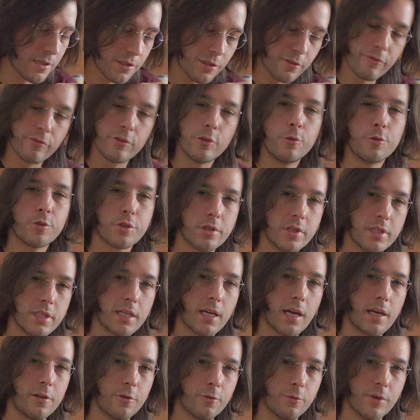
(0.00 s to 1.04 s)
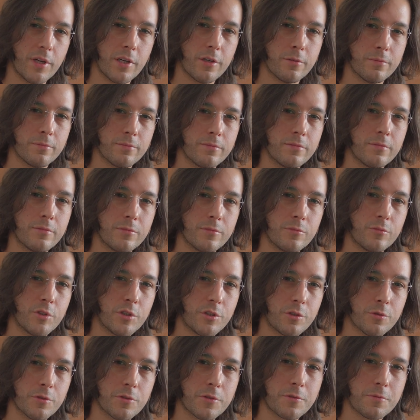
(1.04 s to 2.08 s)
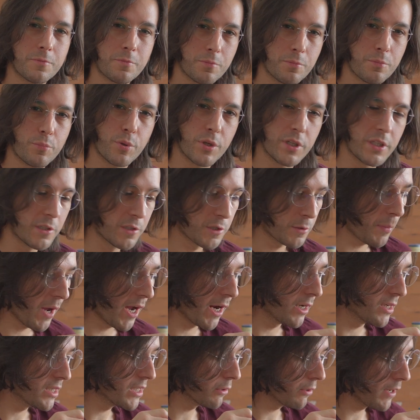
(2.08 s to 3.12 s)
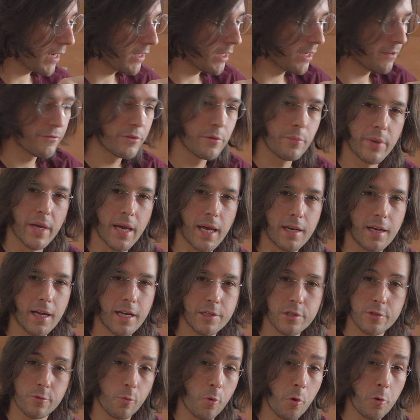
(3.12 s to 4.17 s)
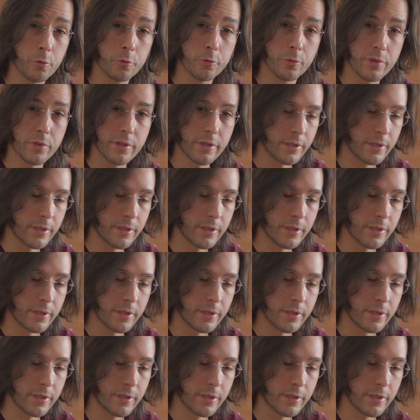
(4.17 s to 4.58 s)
fusion-y kind of realm, which was pretty inspiring right off the bat. I just rolled with